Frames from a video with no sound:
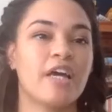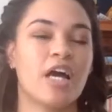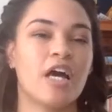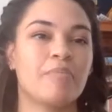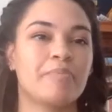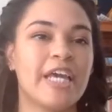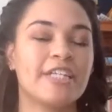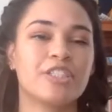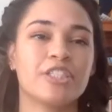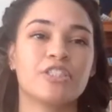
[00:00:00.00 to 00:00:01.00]

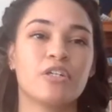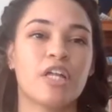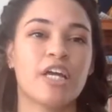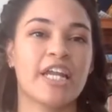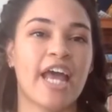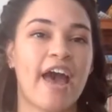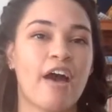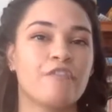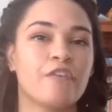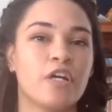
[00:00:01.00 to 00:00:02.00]
PHC is so lucky to
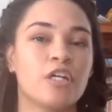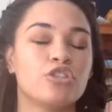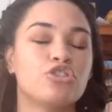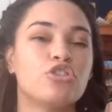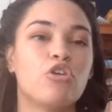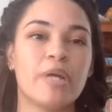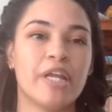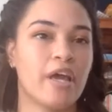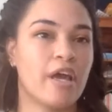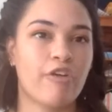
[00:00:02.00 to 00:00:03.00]
have so
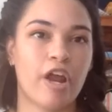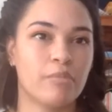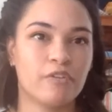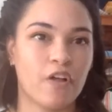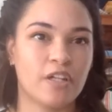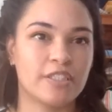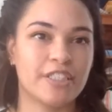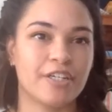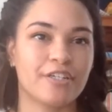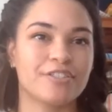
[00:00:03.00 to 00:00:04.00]
many incredible
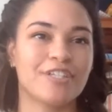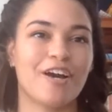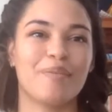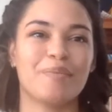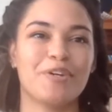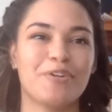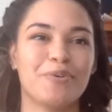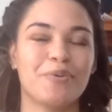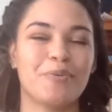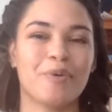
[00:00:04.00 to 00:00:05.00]
volunteers
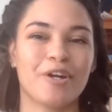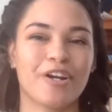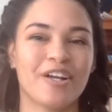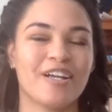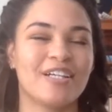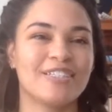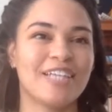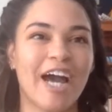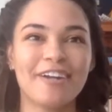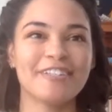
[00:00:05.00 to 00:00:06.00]
who work
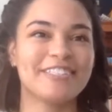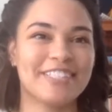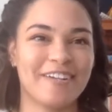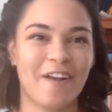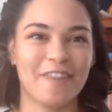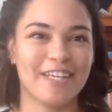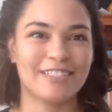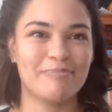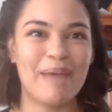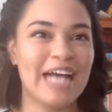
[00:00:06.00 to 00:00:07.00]
tirelessly on
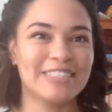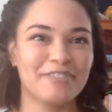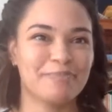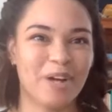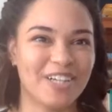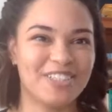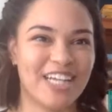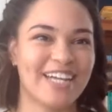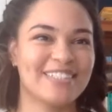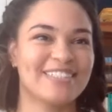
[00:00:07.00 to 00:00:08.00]
these massive
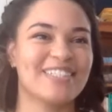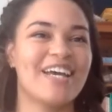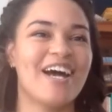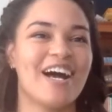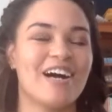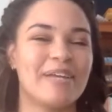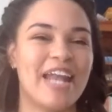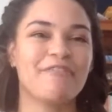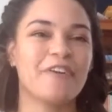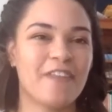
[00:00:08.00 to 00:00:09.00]
projects, and
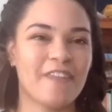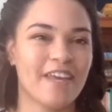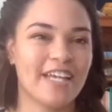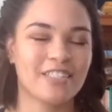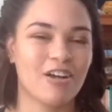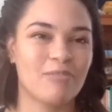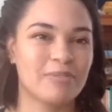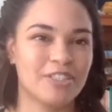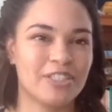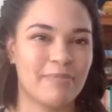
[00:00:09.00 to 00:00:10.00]
everything that gets
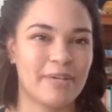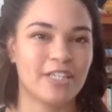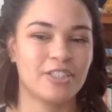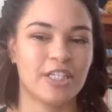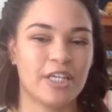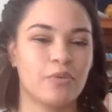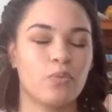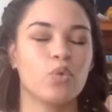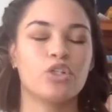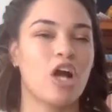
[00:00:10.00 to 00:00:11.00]
accomplished at PHC
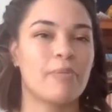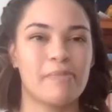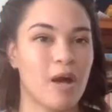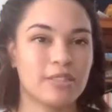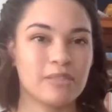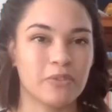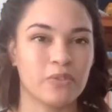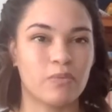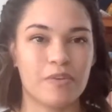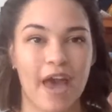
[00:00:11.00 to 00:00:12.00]
would not be
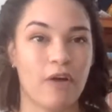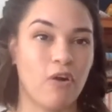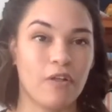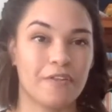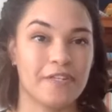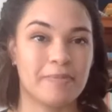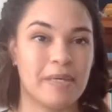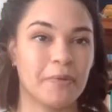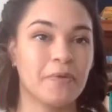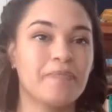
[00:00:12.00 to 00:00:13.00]
possible without all of these
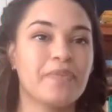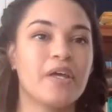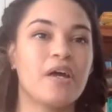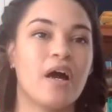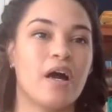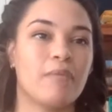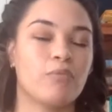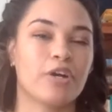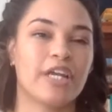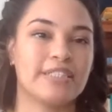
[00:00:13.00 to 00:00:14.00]
people
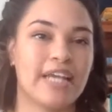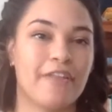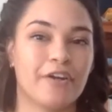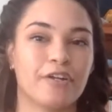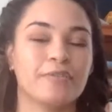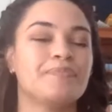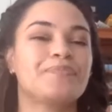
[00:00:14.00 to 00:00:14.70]
working together.